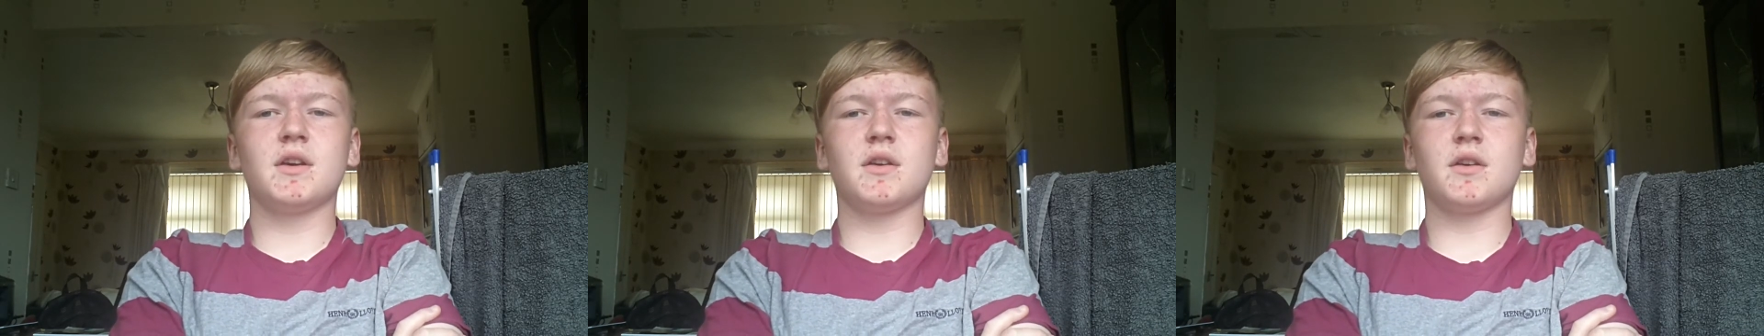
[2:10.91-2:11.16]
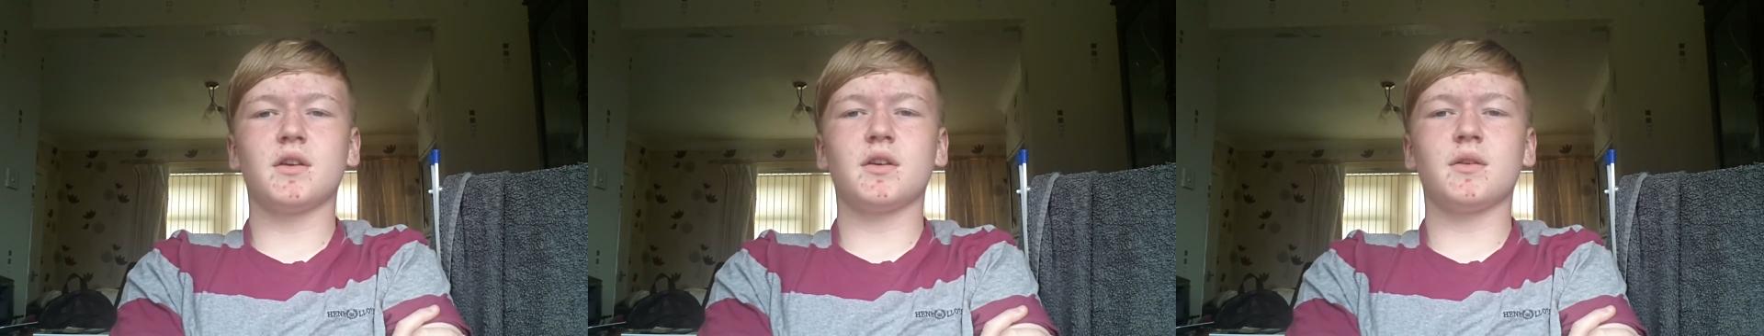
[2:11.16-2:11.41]

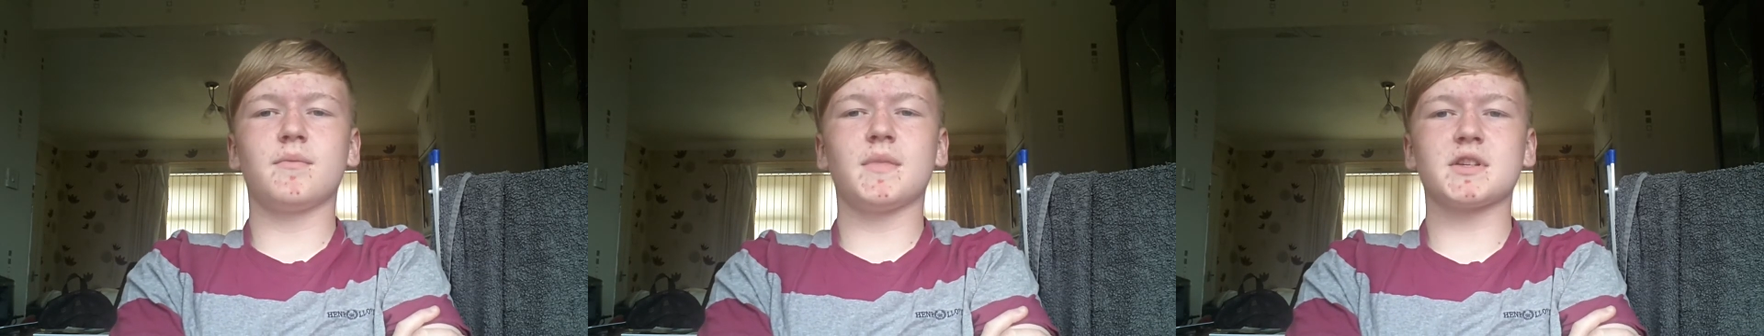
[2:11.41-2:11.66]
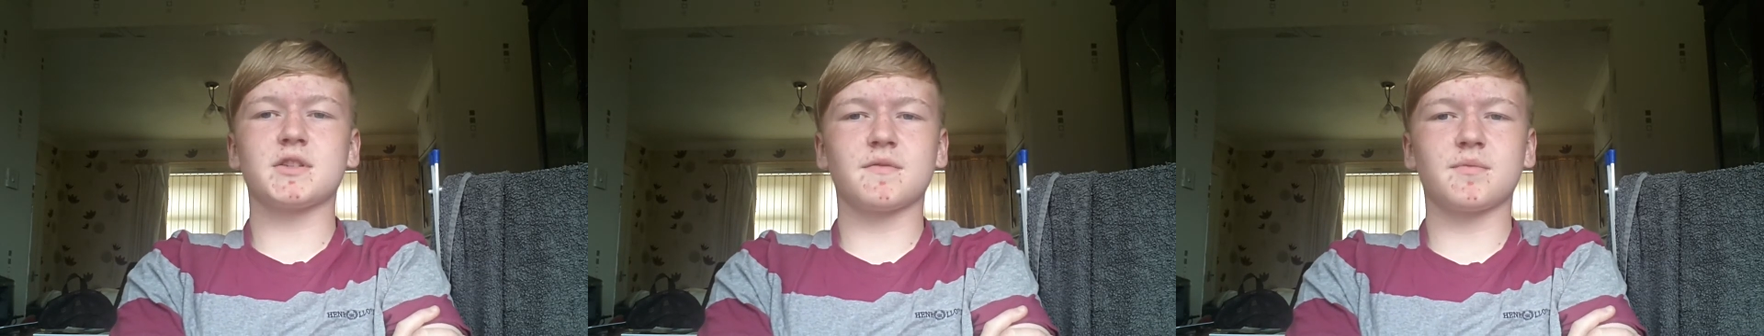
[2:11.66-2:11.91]

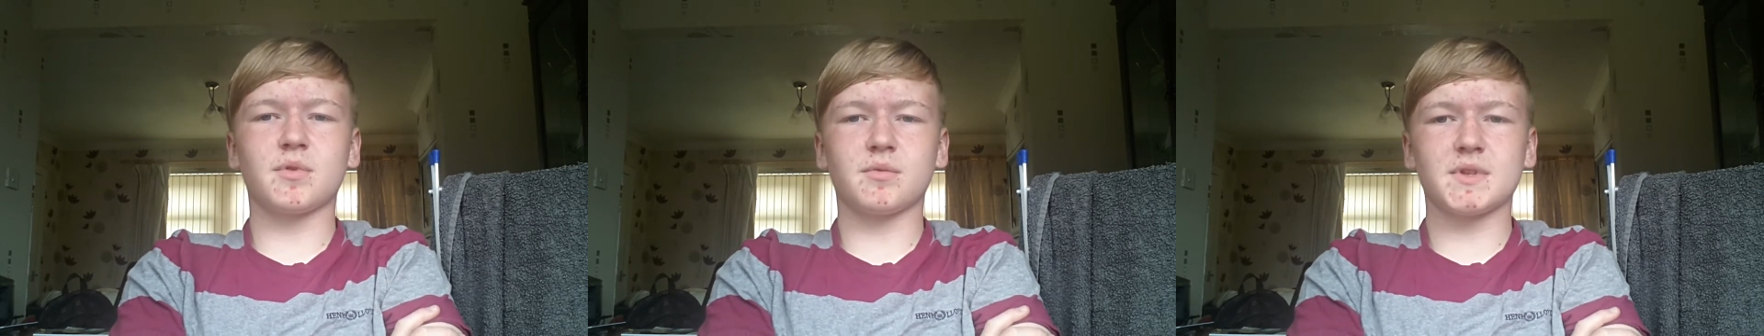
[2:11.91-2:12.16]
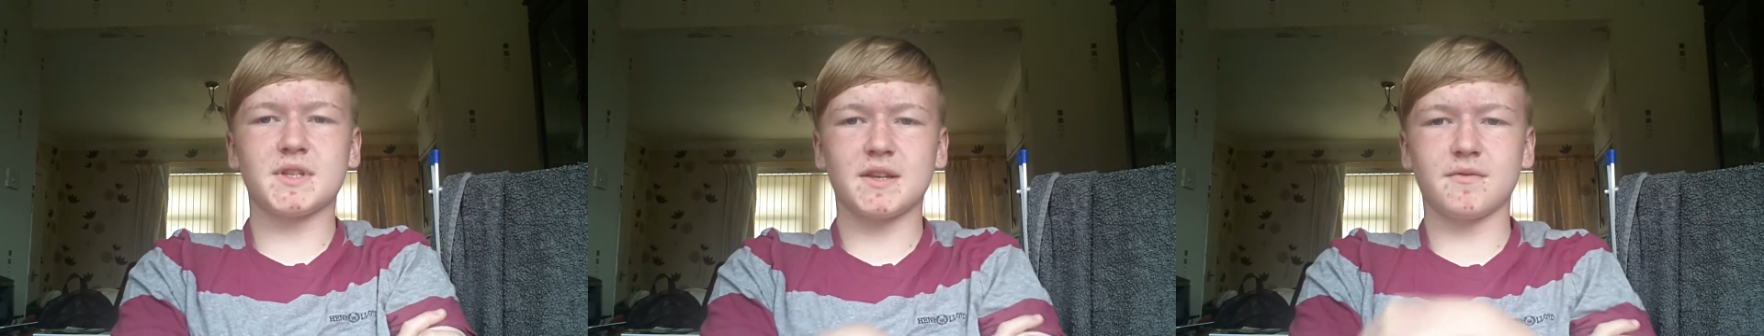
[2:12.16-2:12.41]
As you've
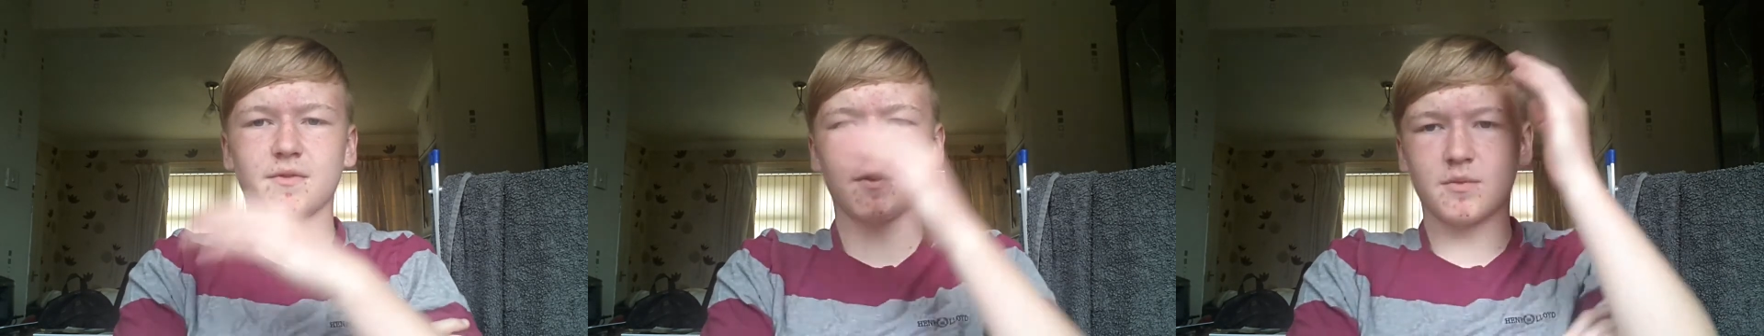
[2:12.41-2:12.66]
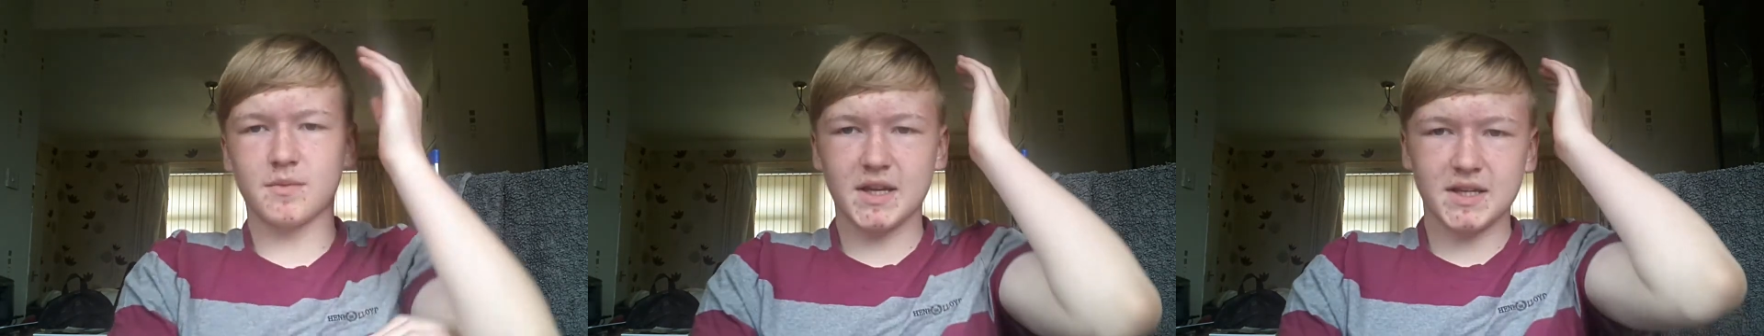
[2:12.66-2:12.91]
probably seen
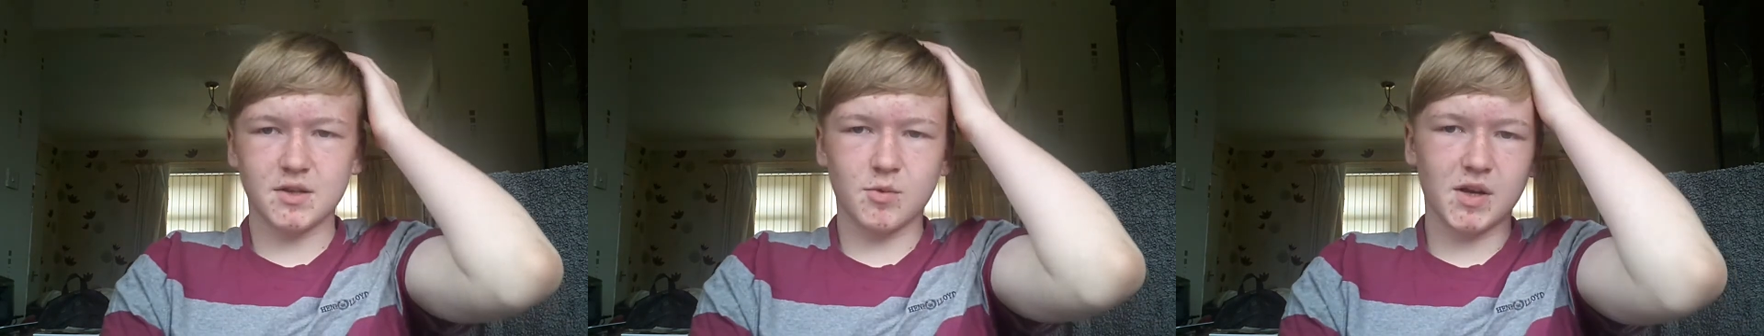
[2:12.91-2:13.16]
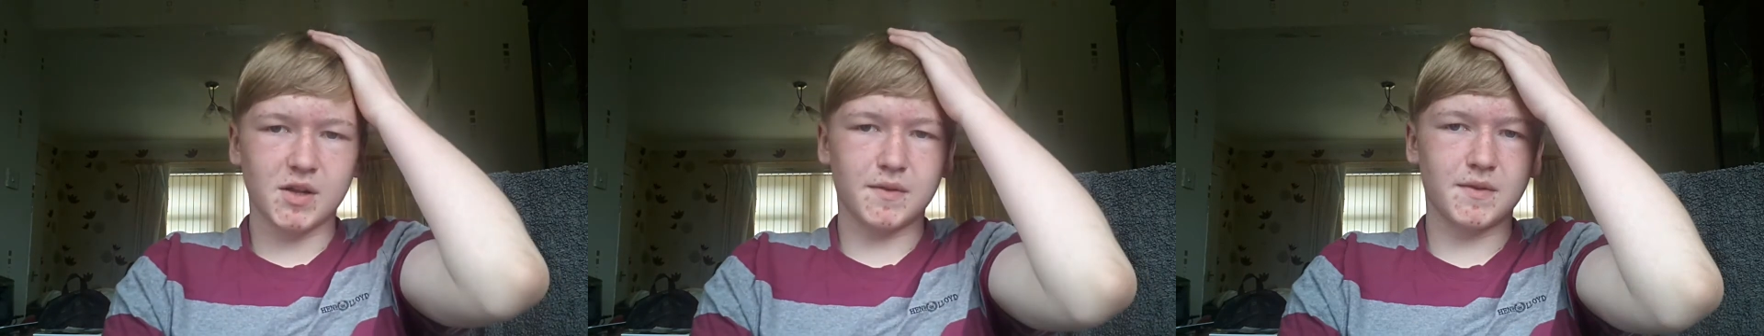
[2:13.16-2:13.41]
from
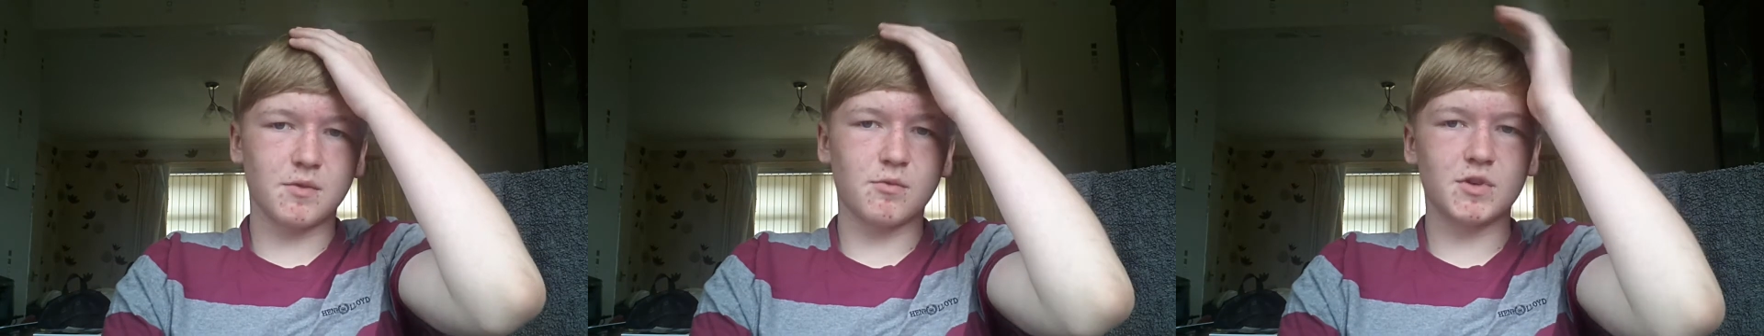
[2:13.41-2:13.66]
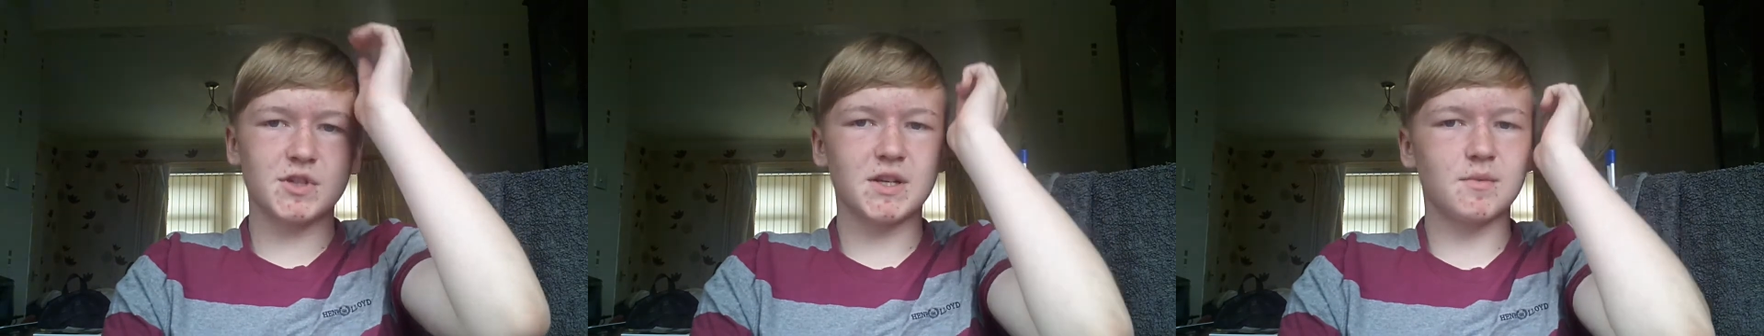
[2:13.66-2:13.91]
SOL, if you
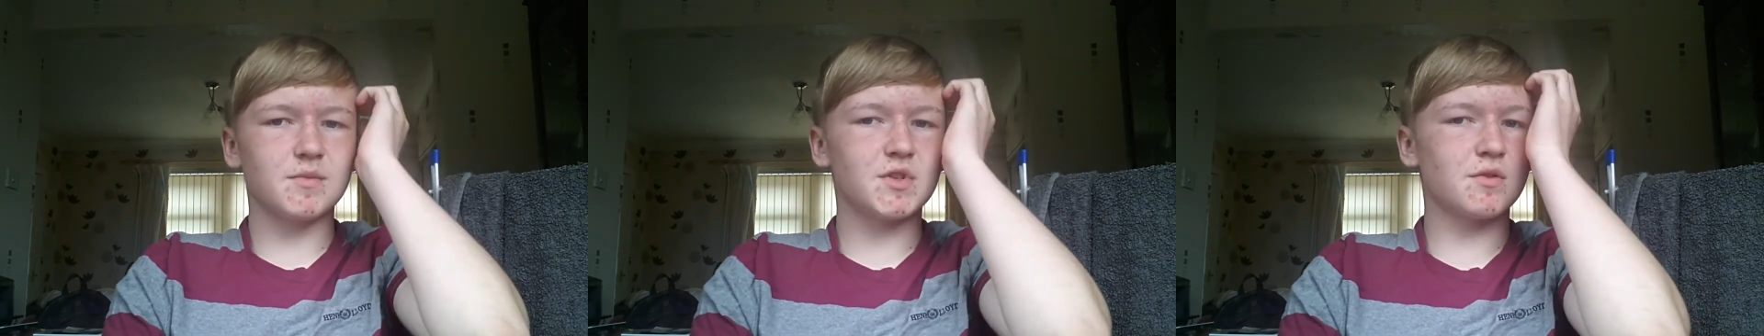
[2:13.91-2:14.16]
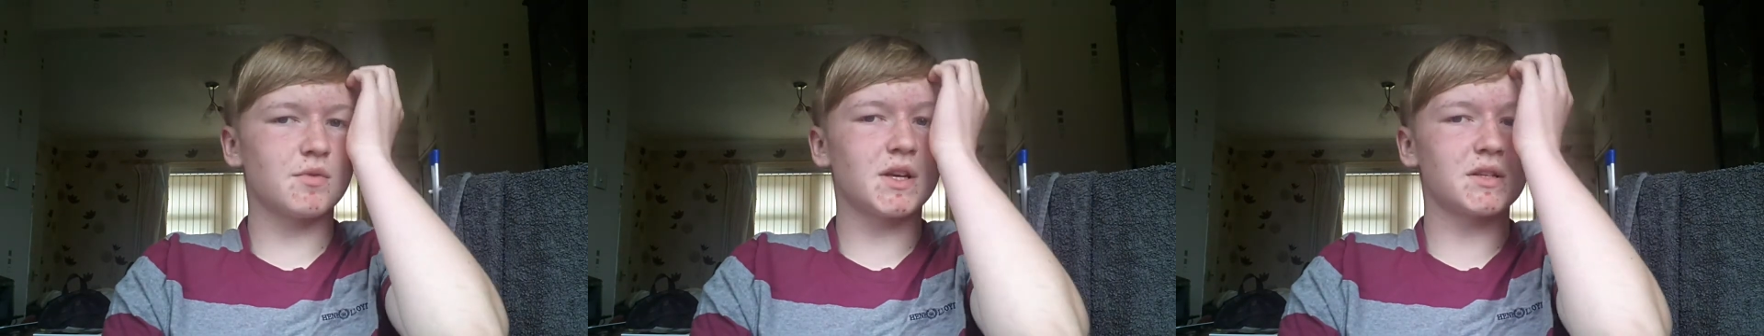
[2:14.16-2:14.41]
watch him,
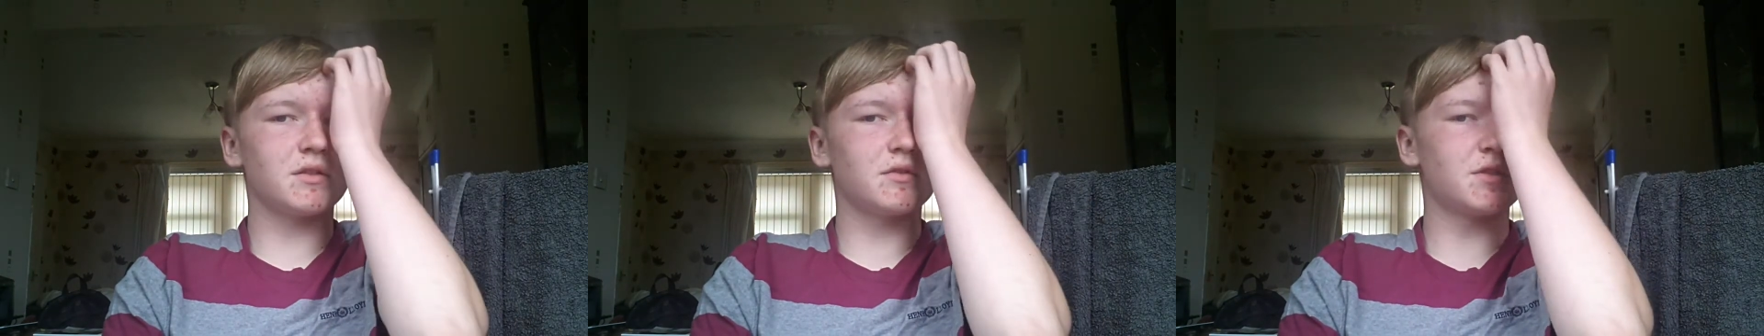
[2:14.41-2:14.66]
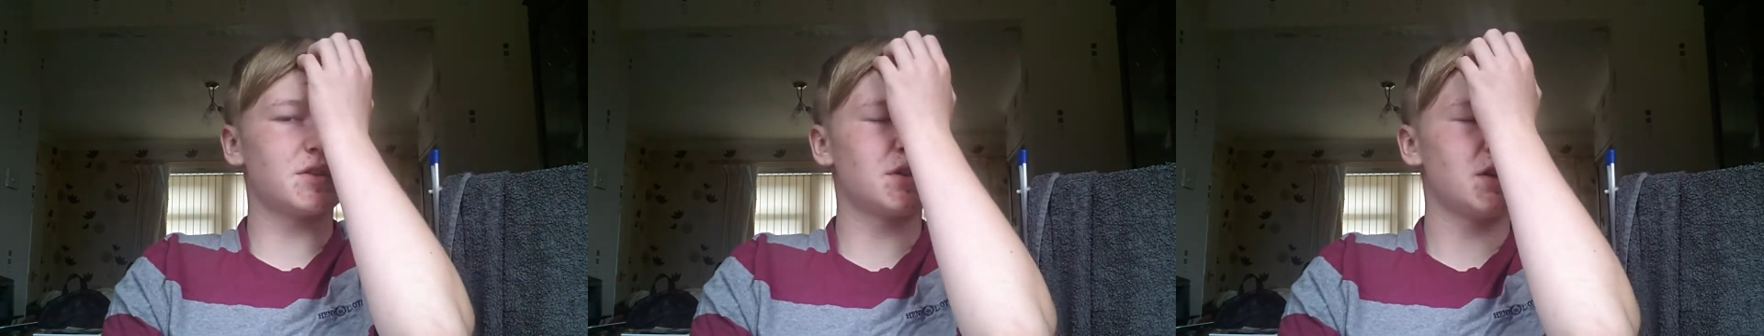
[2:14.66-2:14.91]
Supercars
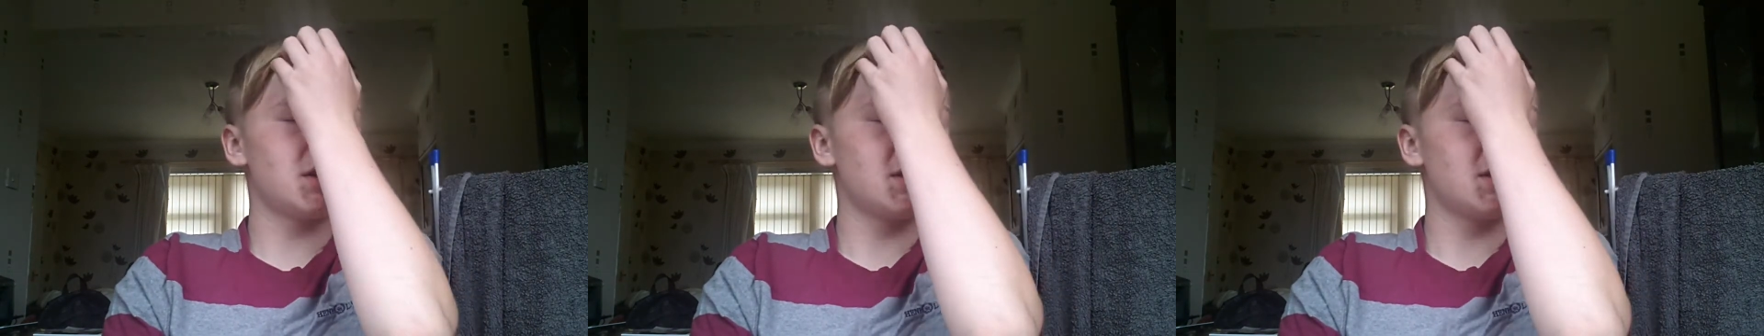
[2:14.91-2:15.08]
London.